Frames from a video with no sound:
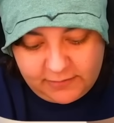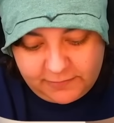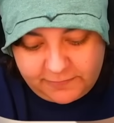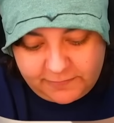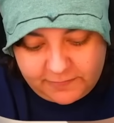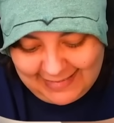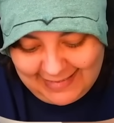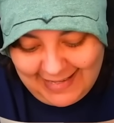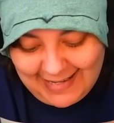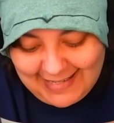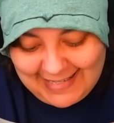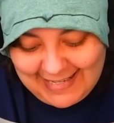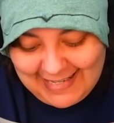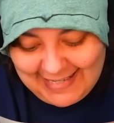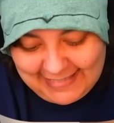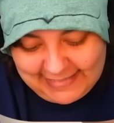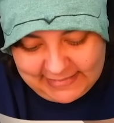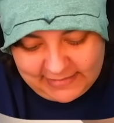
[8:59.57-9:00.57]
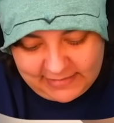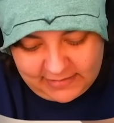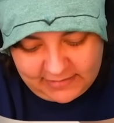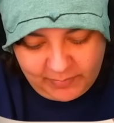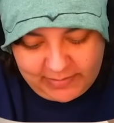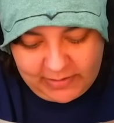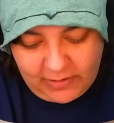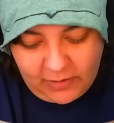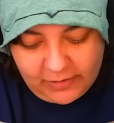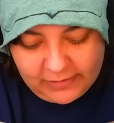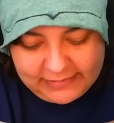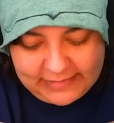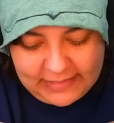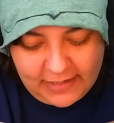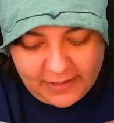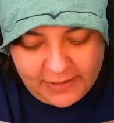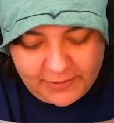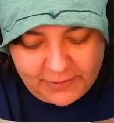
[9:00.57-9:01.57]
of not hidden by all
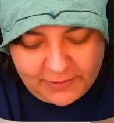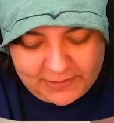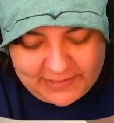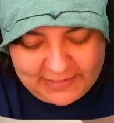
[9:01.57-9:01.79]
the other